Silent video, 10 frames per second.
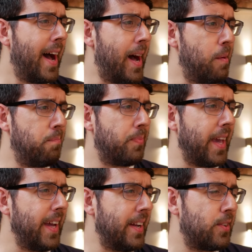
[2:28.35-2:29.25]
Um,
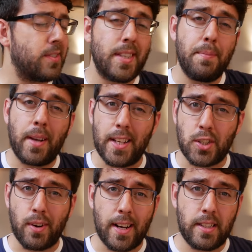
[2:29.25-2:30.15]
it does seem like an
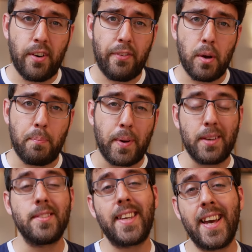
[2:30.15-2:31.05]
attractive offer, but
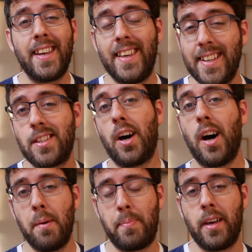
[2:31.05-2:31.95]
once again, he is the
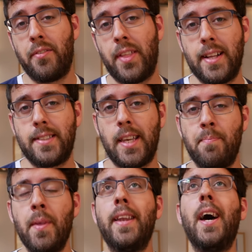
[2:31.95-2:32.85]
heartbeat of their team.